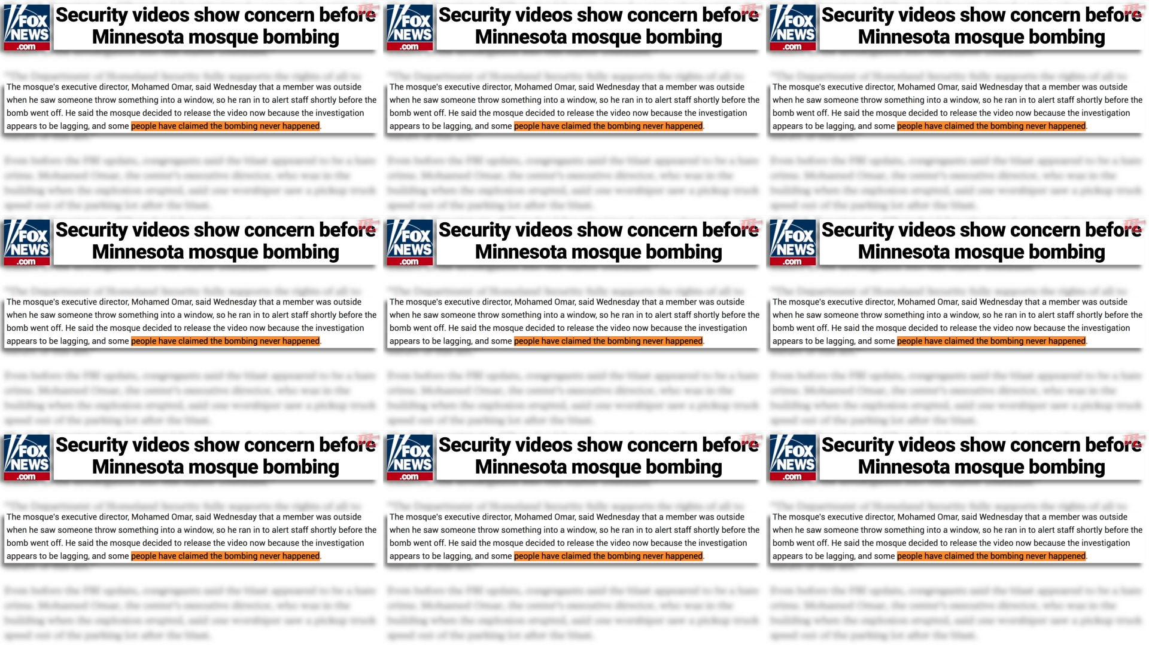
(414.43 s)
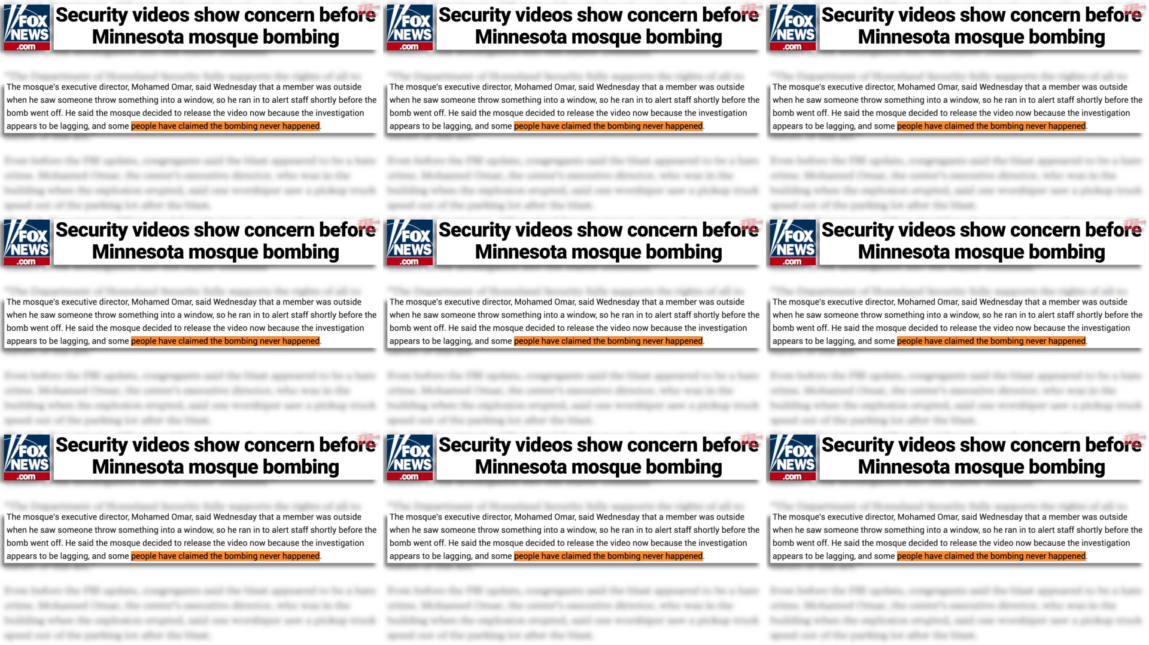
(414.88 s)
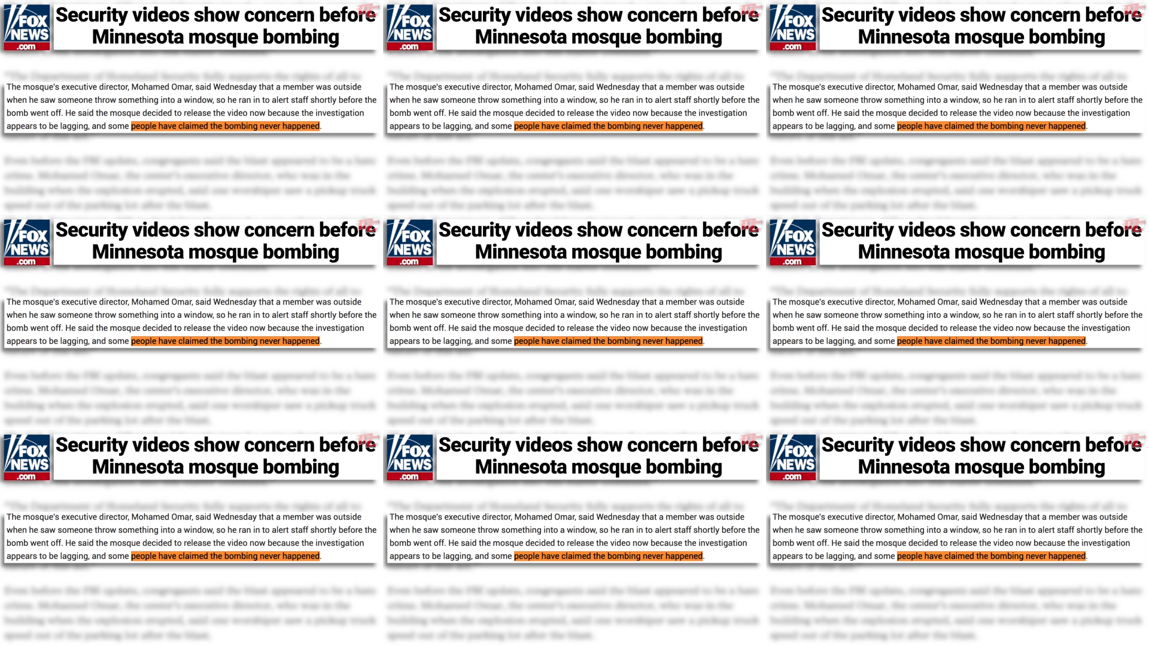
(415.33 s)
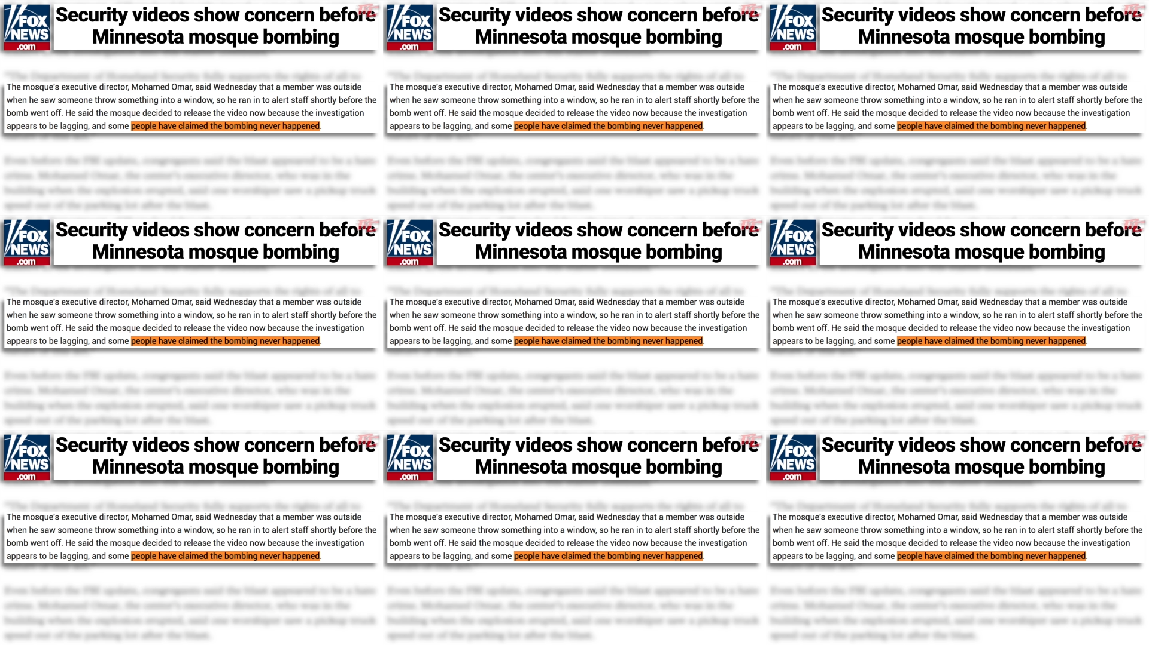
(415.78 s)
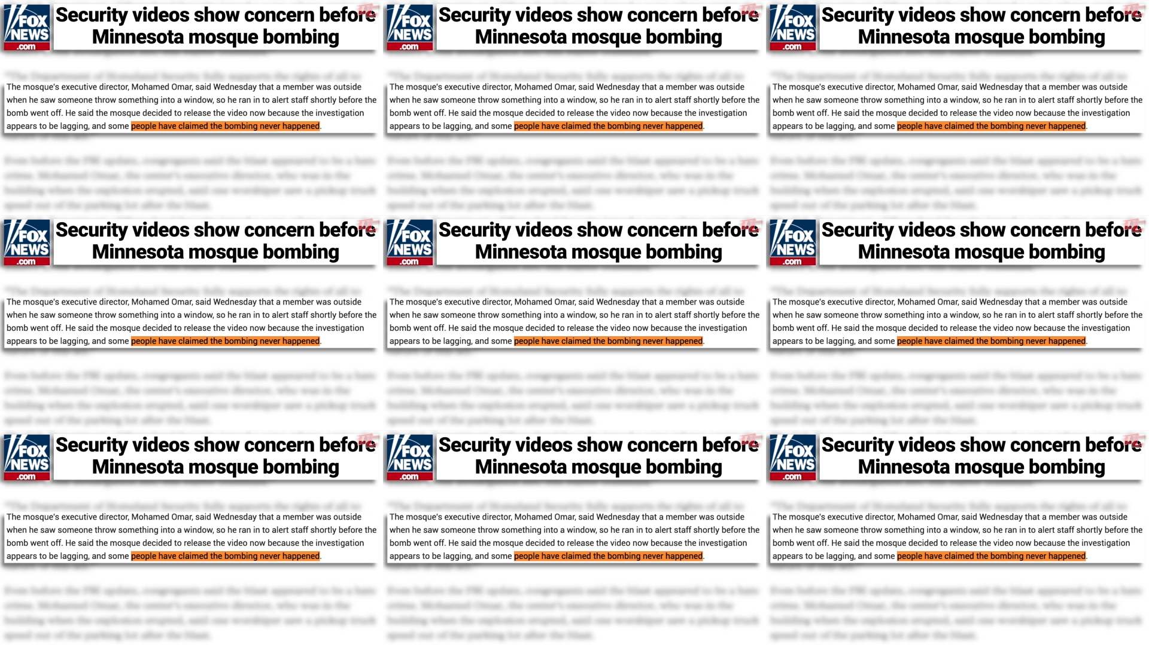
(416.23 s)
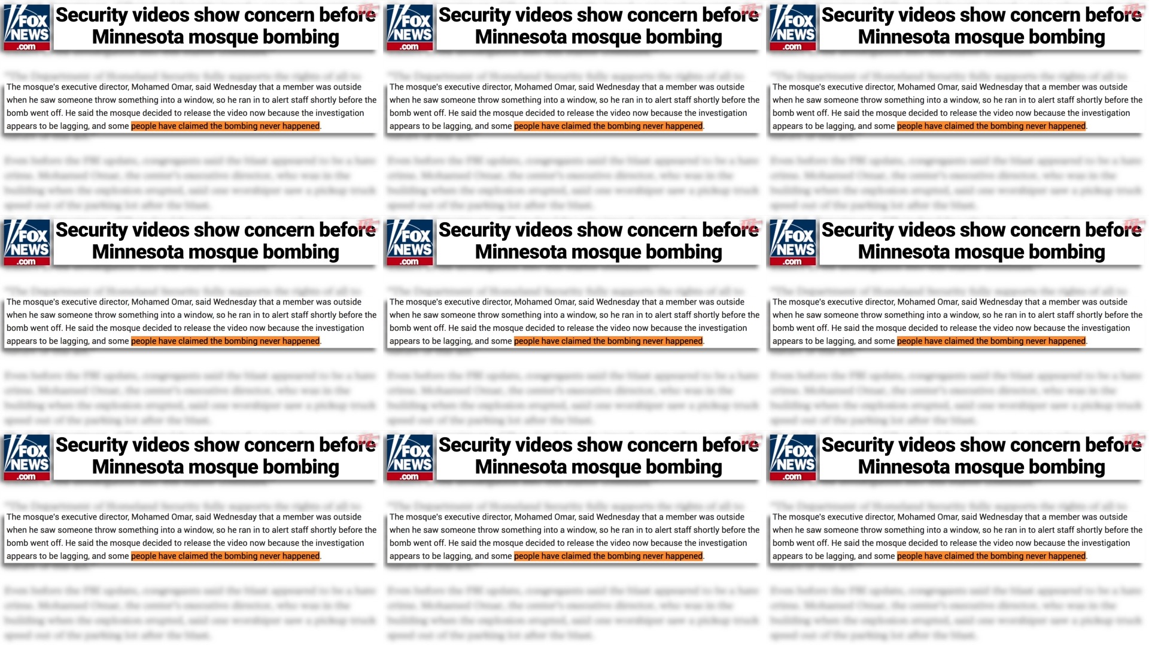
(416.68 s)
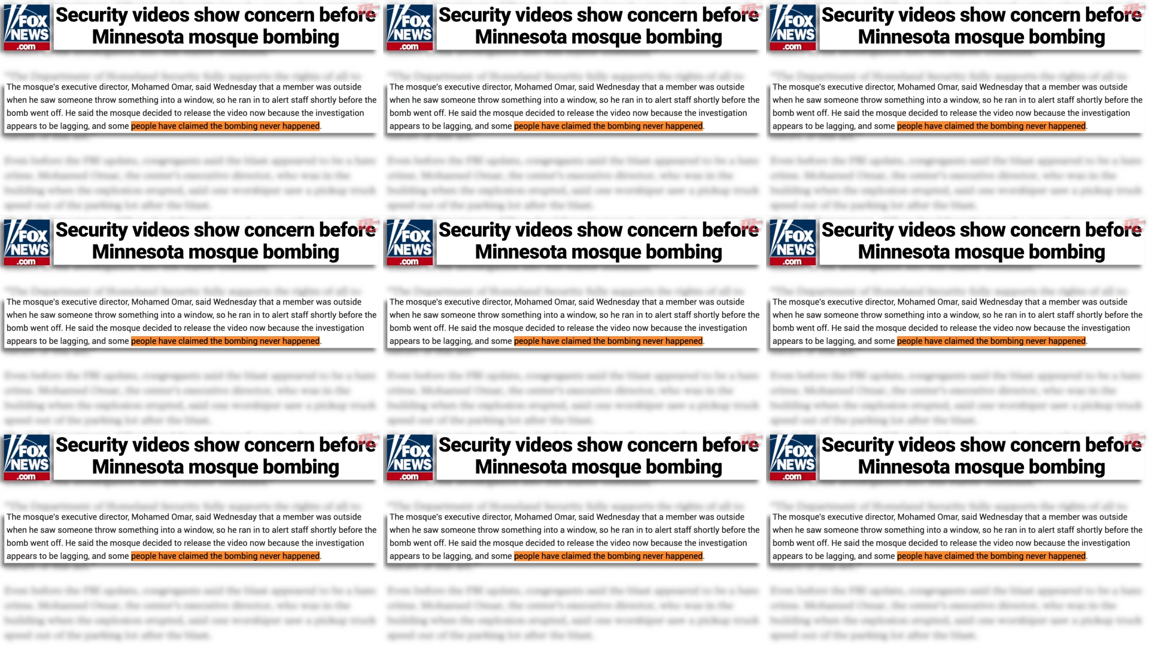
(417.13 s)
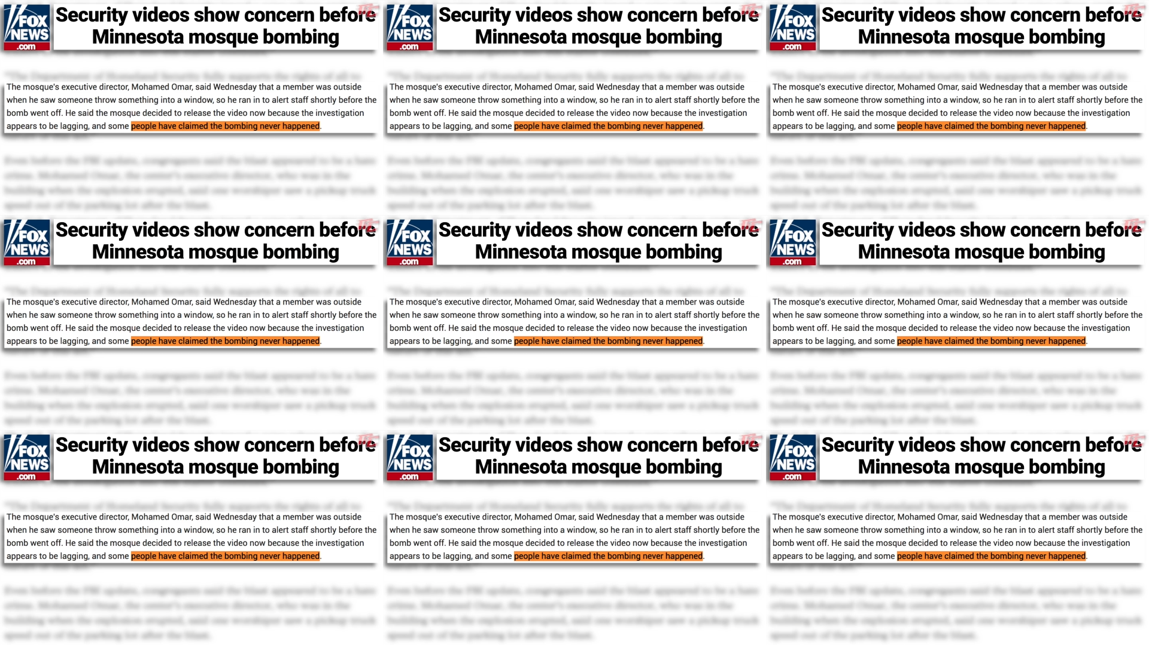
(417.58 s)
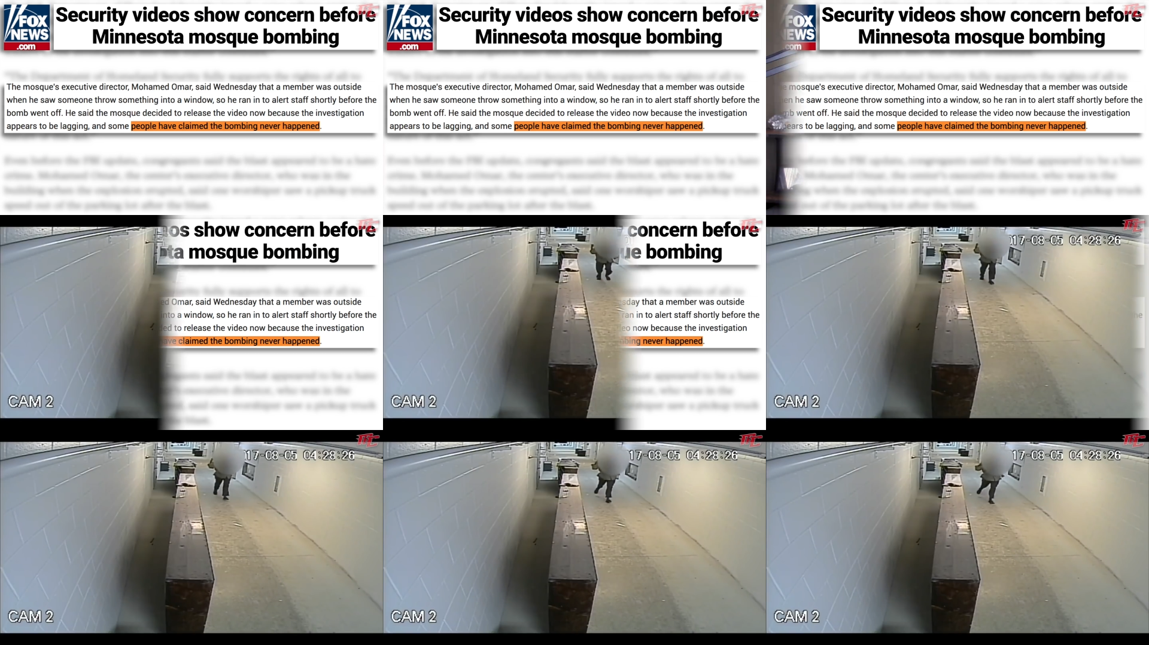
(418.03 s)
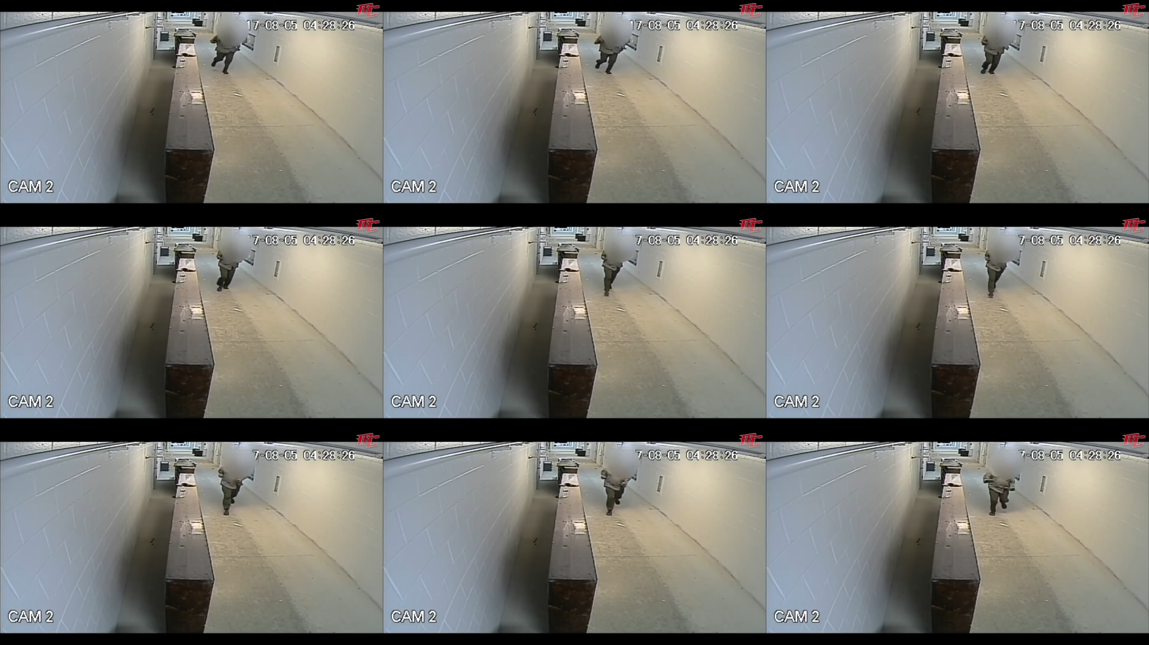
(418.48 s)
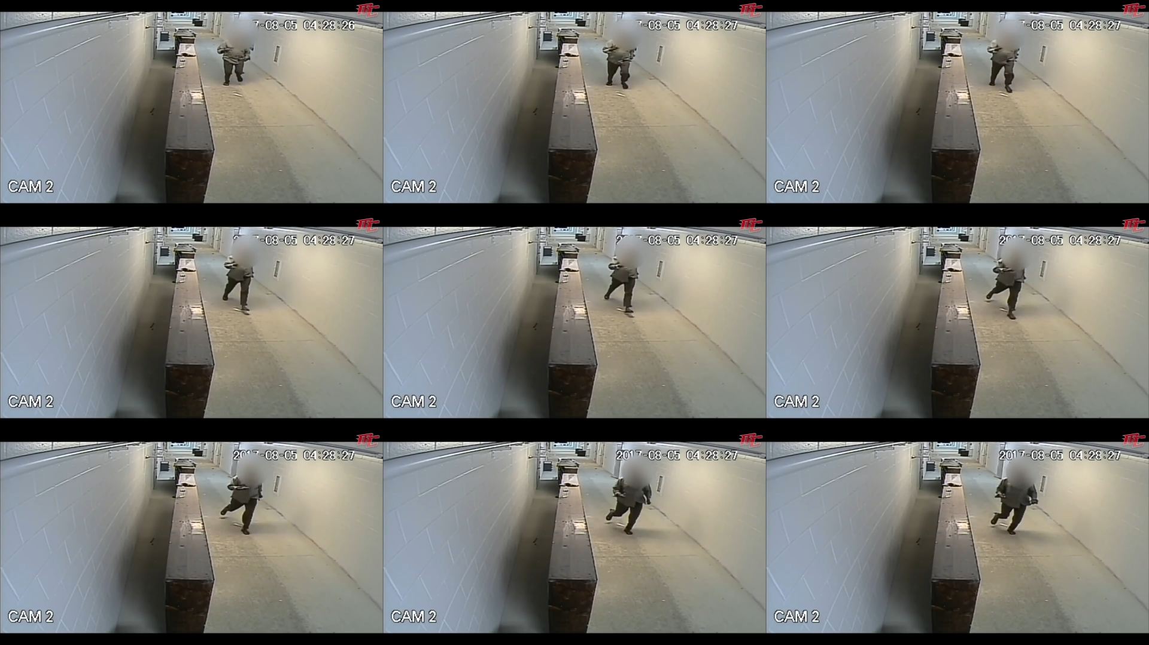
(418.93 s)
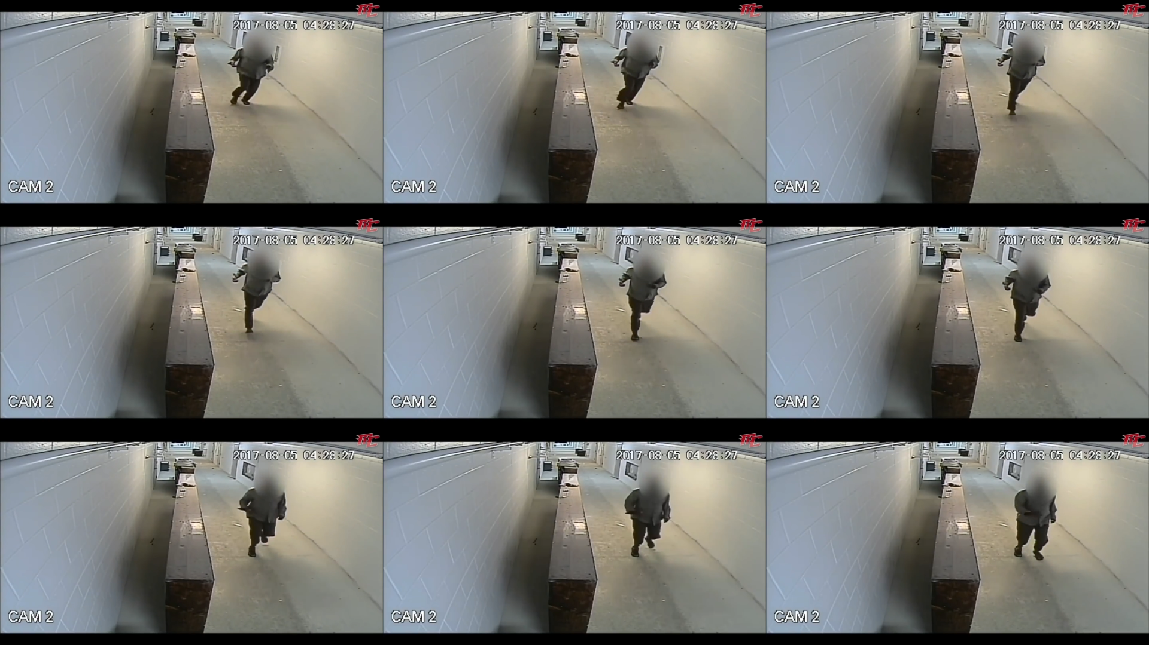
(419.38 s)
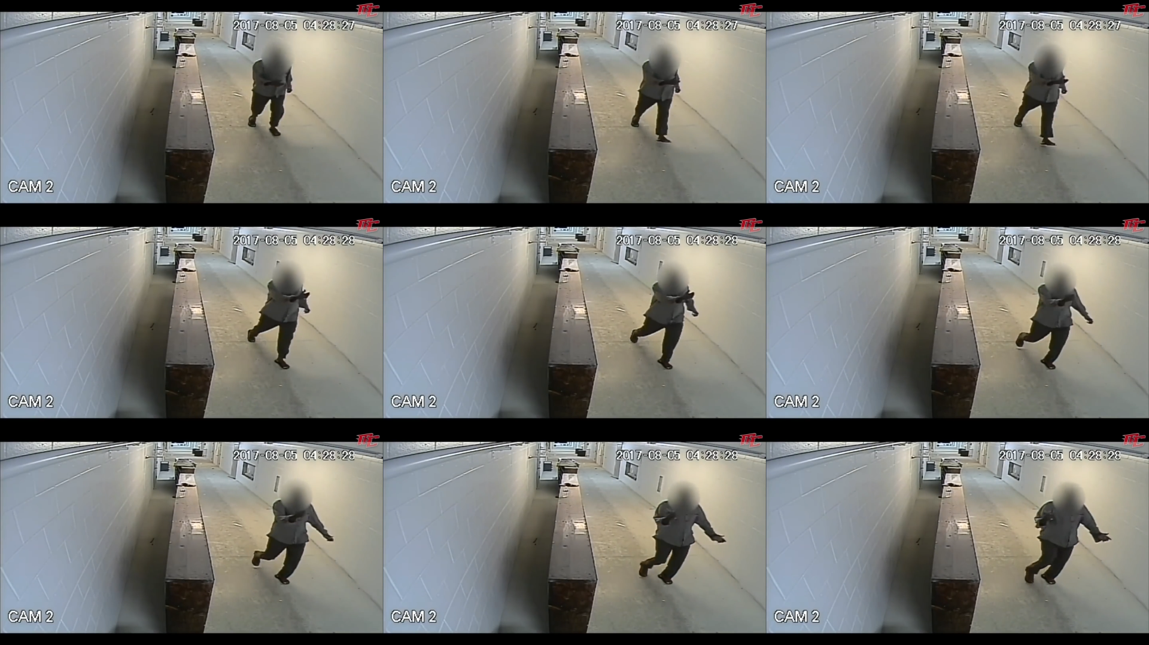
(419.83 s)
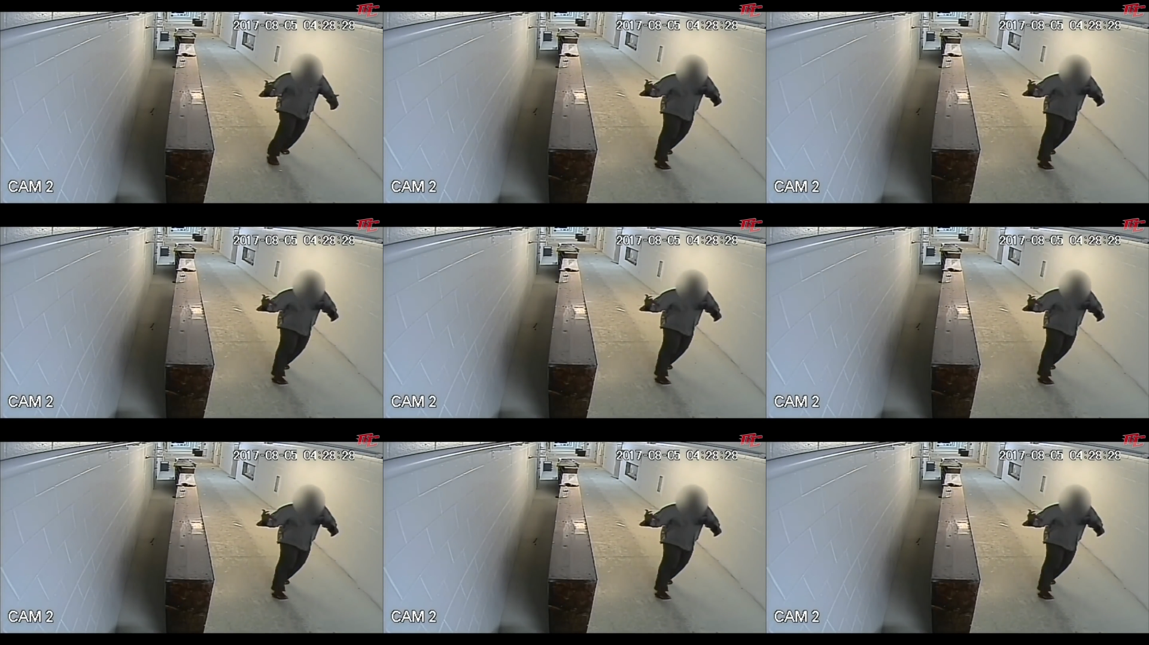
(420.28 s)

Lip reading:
[unreadable: no face in view]